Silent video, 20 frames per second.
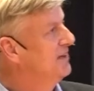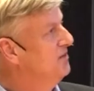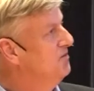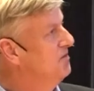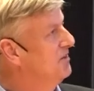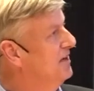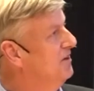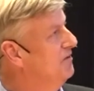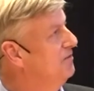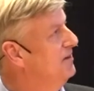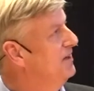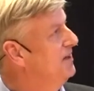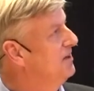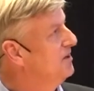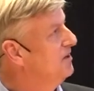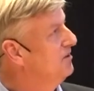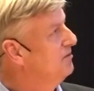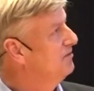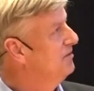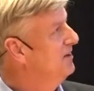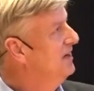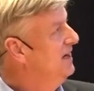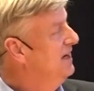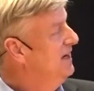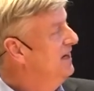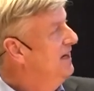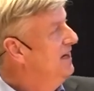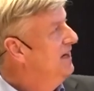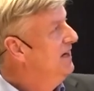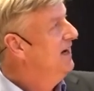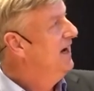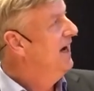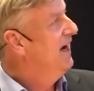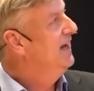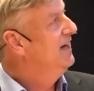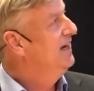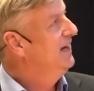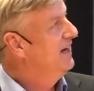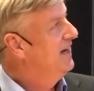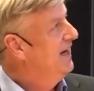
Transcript: that you can think of. And uh,